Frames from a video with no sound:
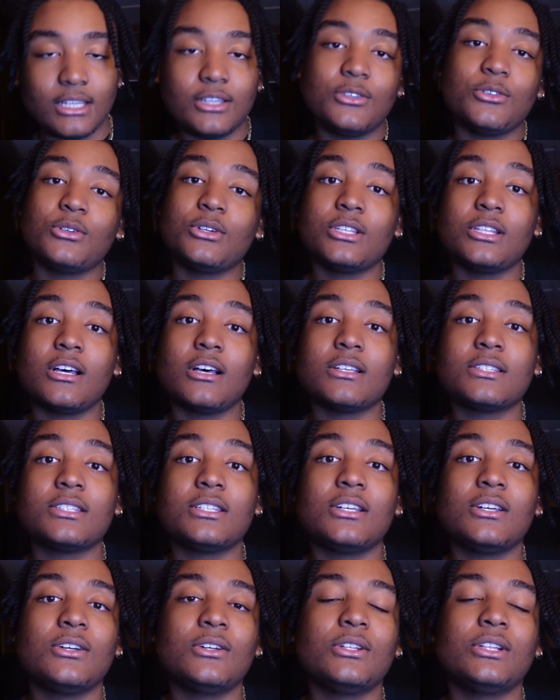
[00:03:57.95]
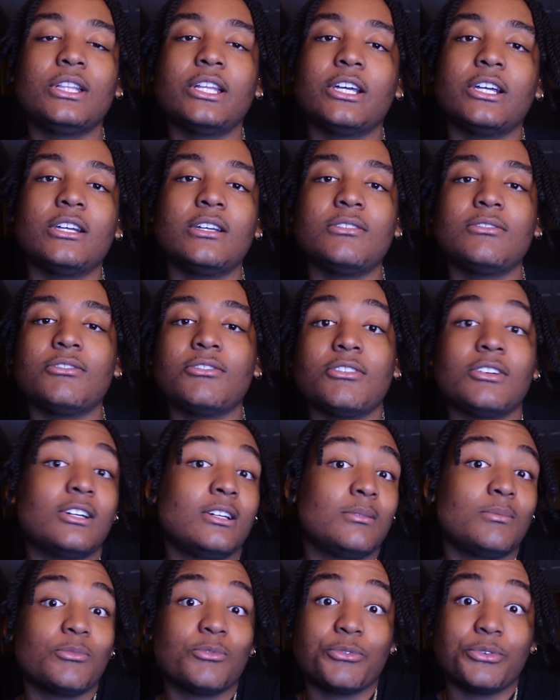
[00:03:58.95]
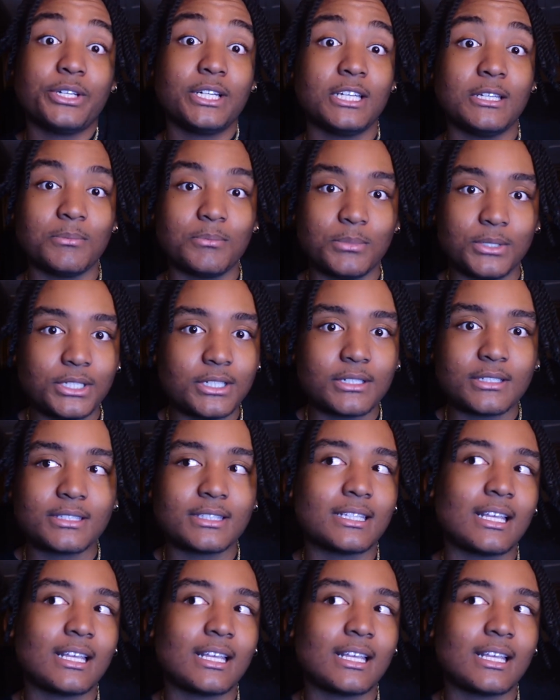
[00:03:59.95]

you can also learn from reading books.